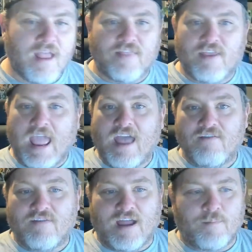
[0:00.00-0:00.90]
They
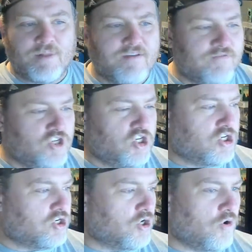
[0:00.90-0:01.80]
have, I believe,
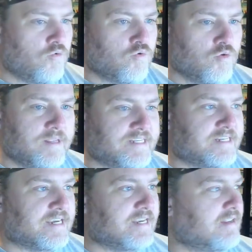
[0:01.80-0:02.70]
Joe
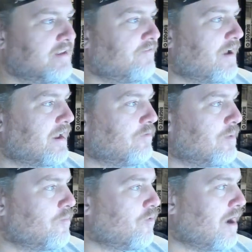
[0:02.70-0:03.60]
Rubenstein, if I can
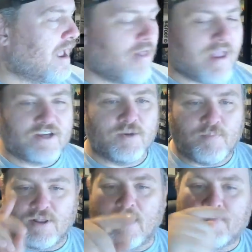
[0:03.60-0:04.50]
remember right. I'll actually
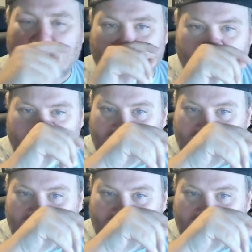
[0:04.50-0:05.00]
put it up there.